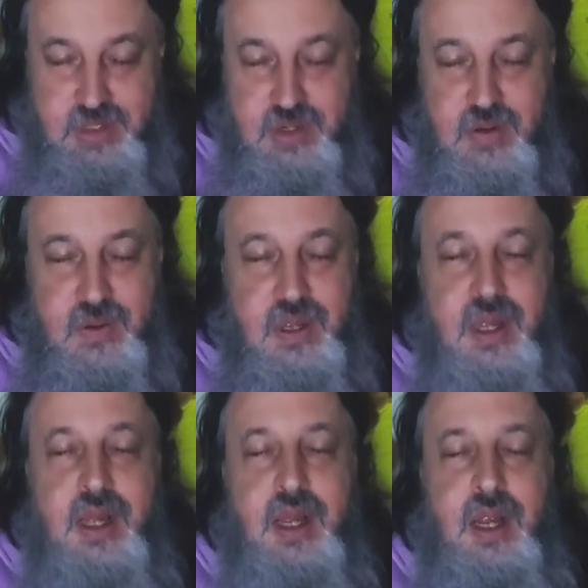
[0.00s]
so
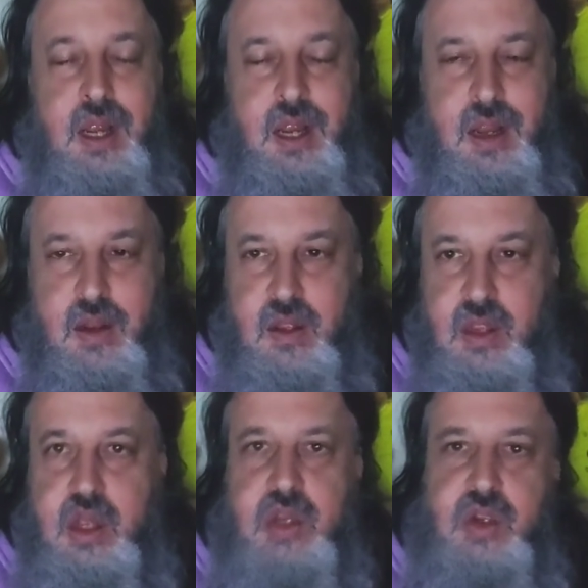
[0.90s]

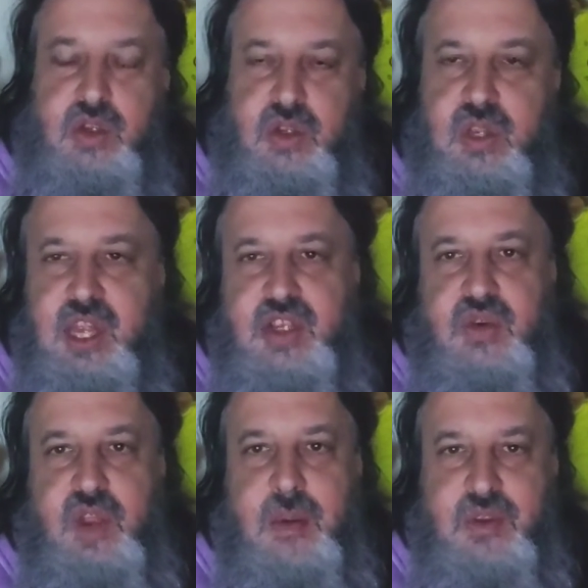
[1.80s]
you can use
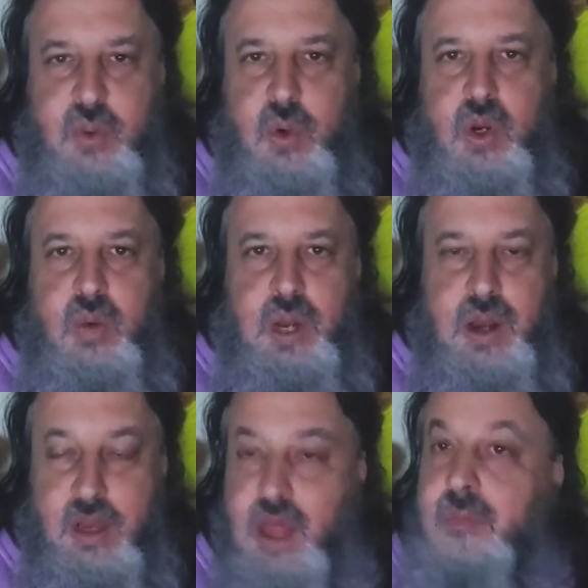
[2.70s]
Instagram as a
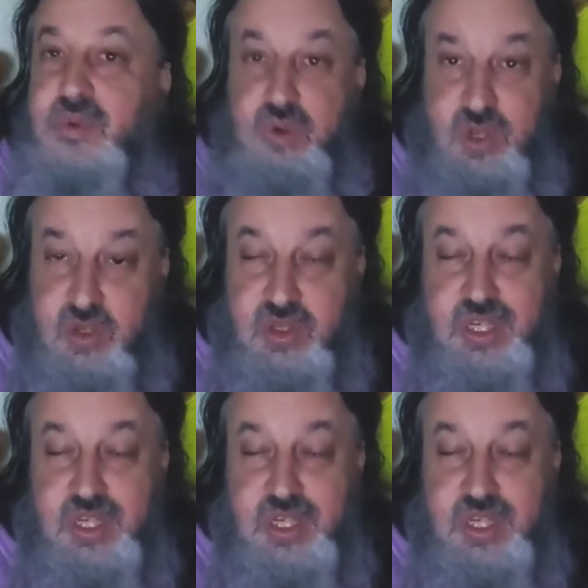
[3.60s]
workaround. A lot of them do use